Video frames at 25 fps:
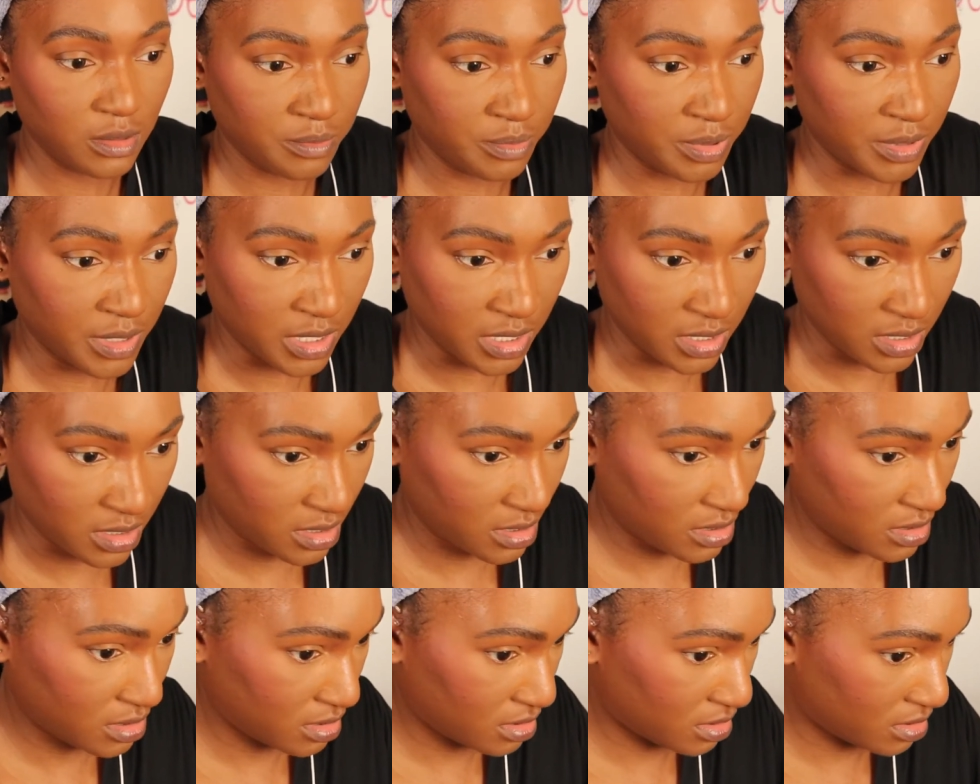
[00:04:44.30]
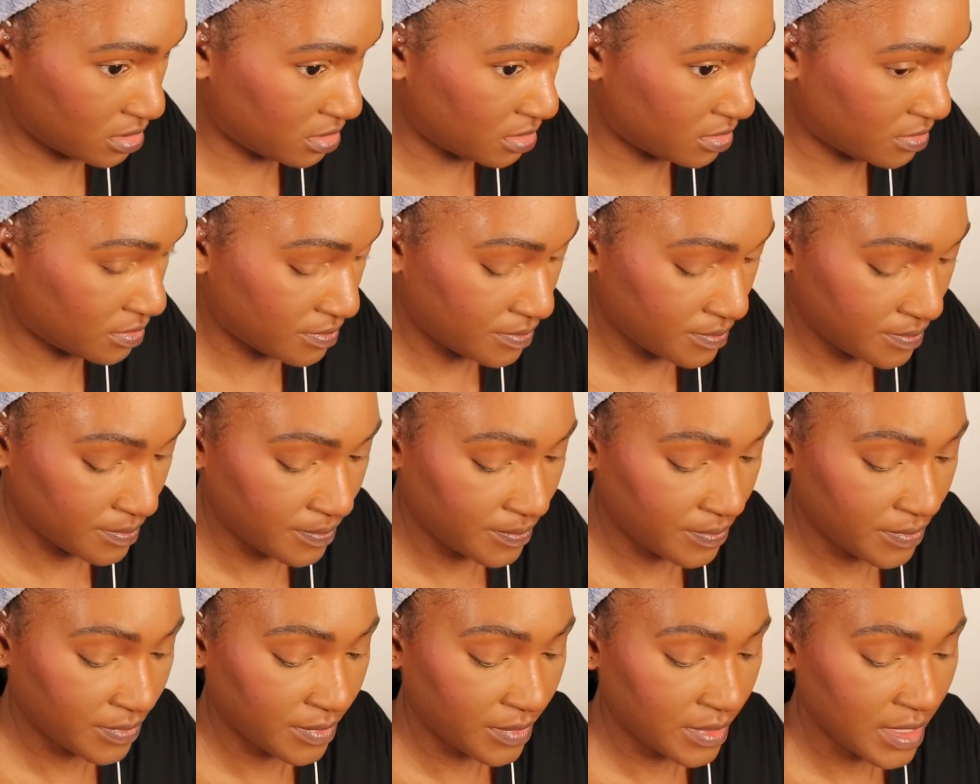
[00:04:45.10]
but
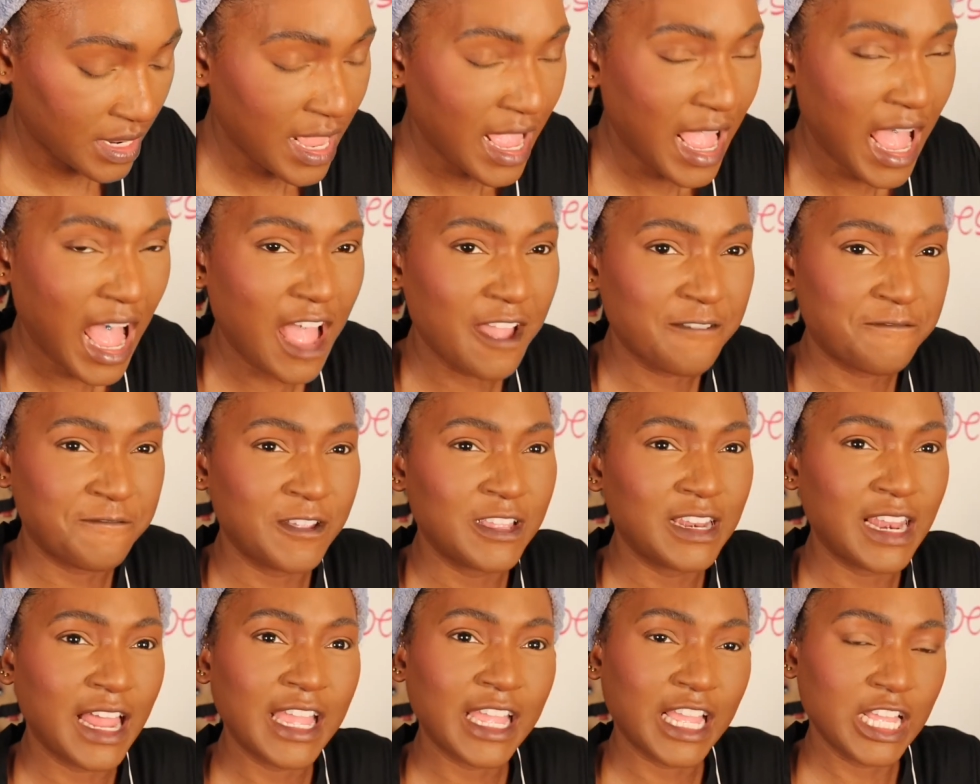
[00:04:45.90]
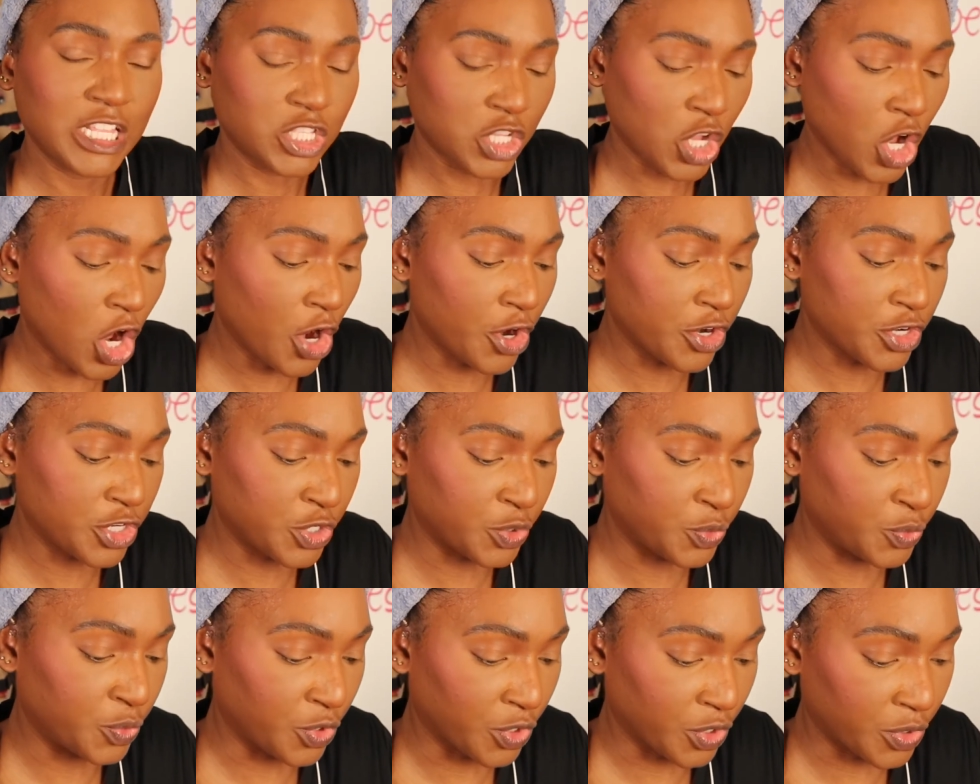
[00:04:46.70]
I feel like it's hard
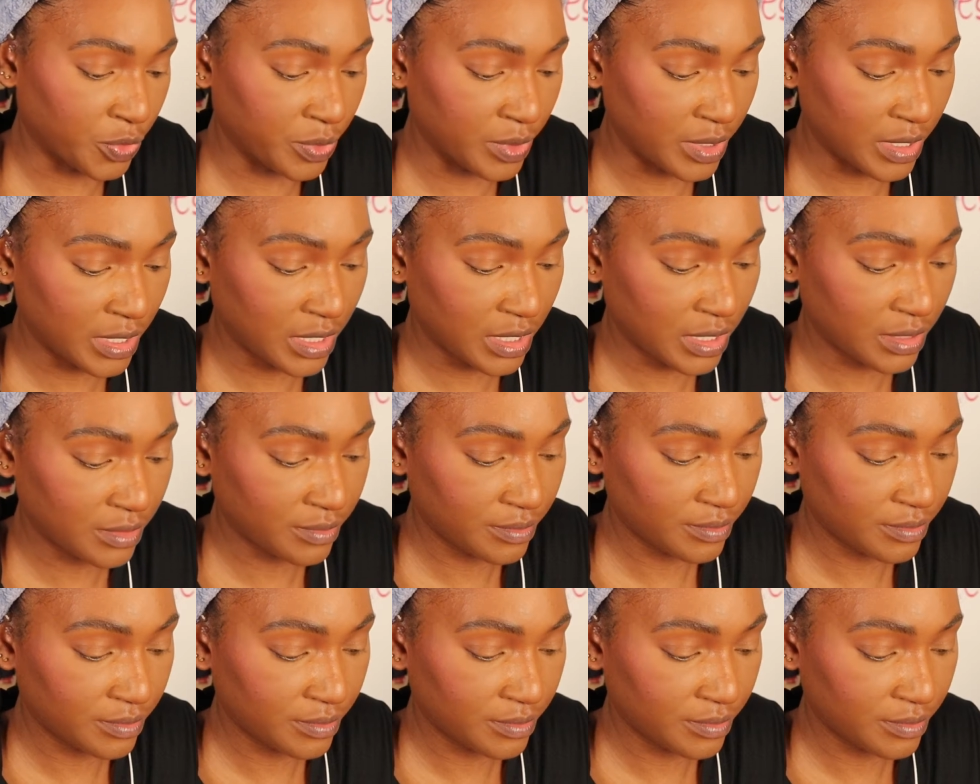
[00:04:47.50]
to work with.